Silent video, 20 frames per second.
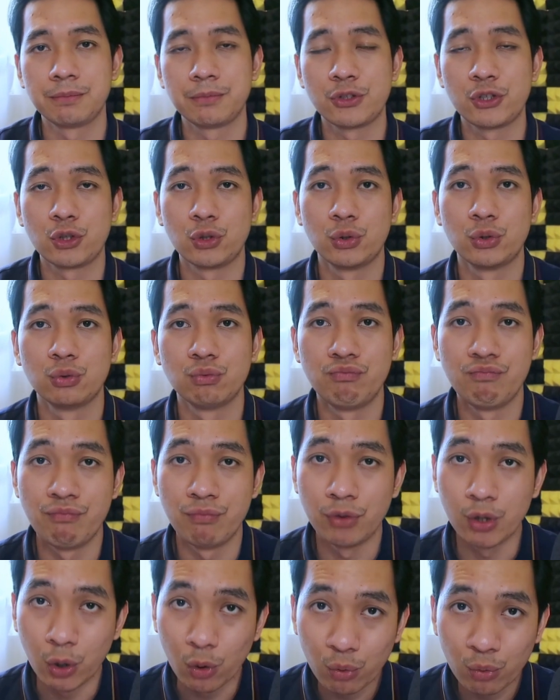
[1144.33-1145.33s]
So,
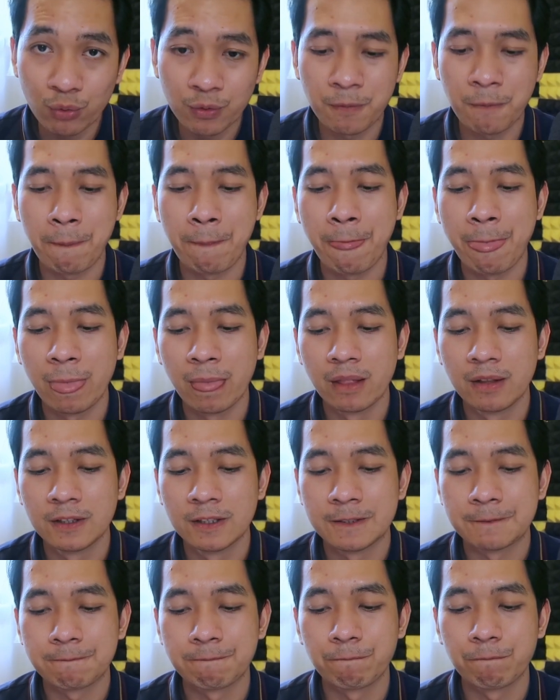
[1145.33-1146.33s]
no.
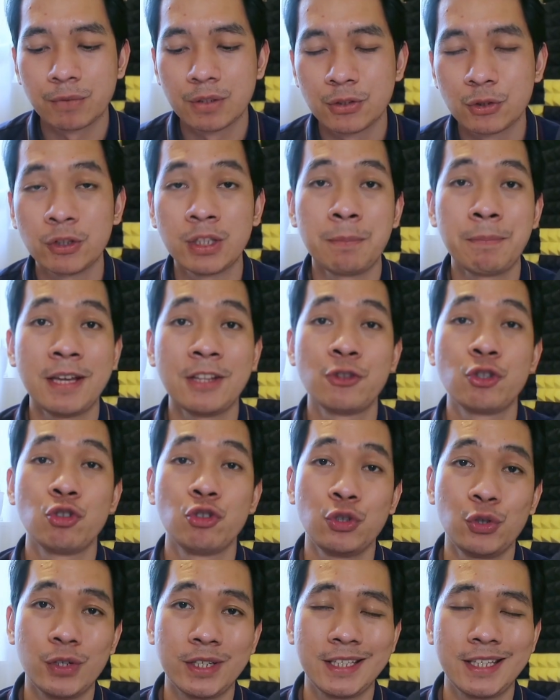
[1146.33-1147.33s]
So, it depends
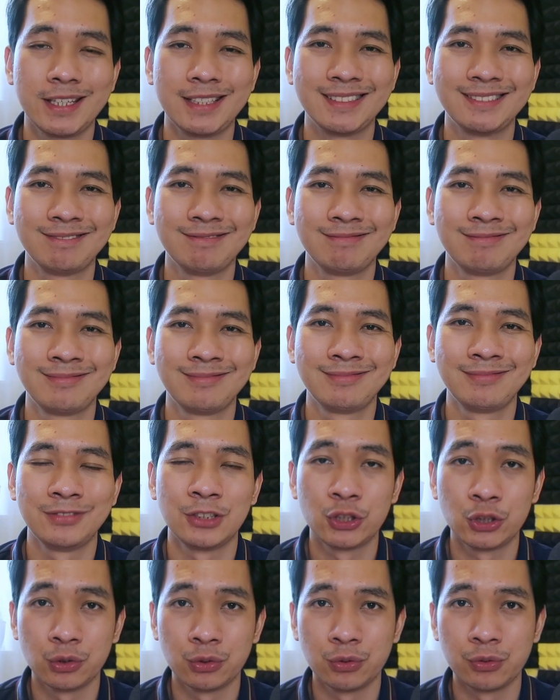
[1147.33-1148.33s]
on you again.
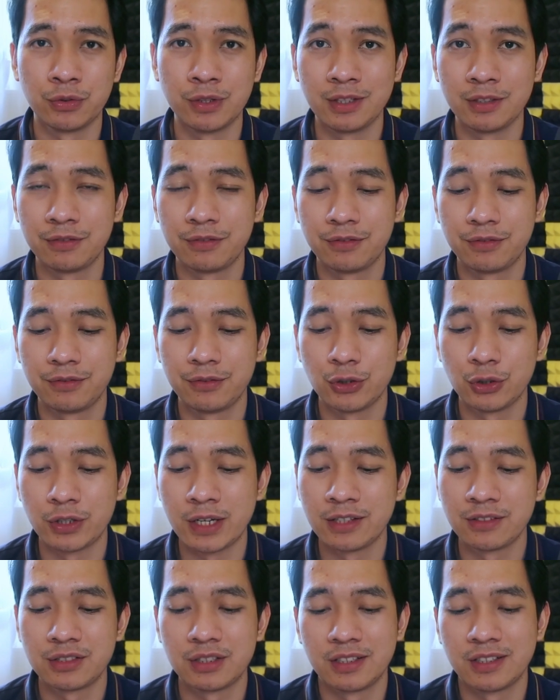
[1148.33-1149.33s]
So, if your
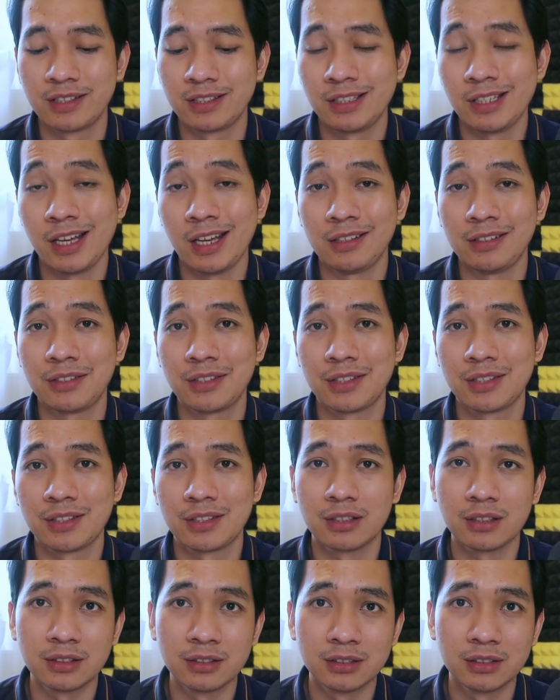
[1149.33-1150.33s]
answer is
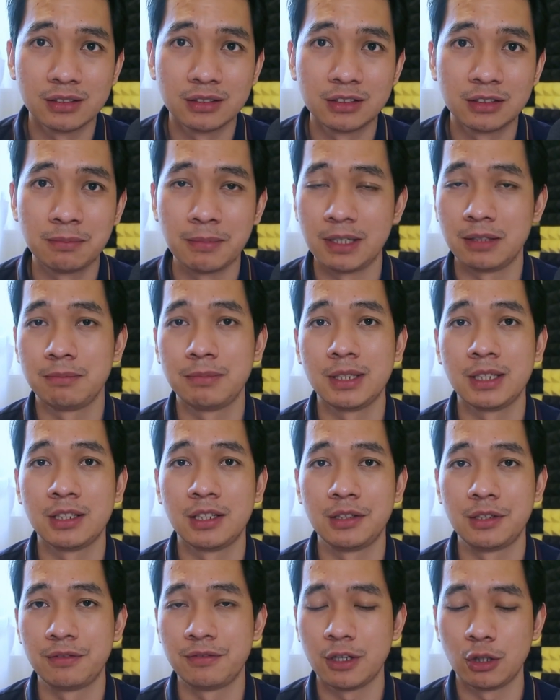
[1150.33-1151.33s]
yes, there might be
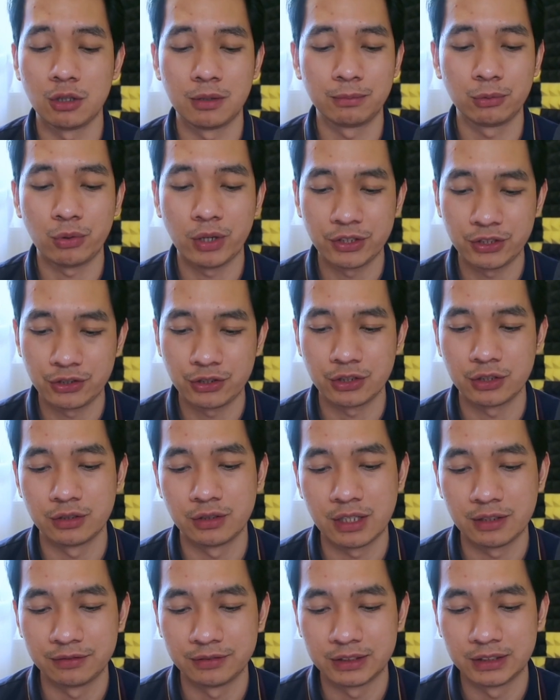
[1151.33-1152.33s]
another follow-up
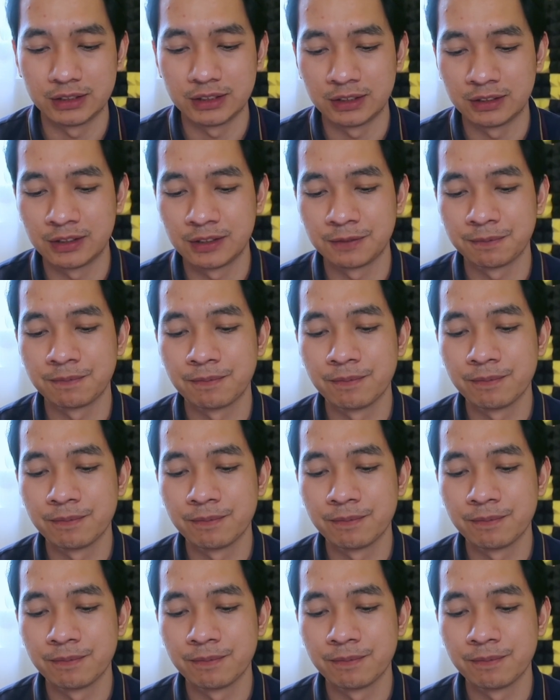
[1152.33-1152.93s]
question after this.